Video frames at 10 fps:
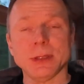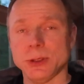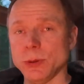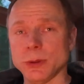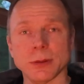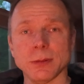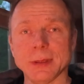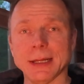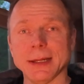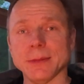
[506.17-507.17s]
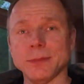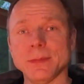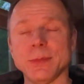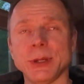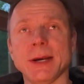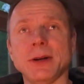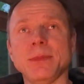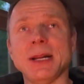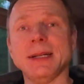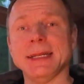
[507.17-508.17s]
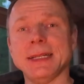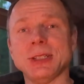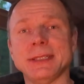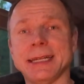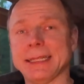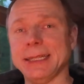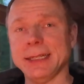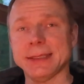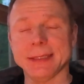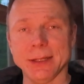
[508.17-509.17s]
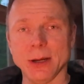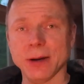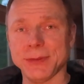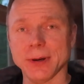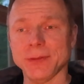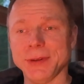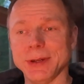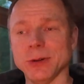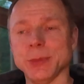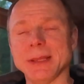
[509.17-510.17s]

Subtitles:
Google beginner meditation techniques and off you go.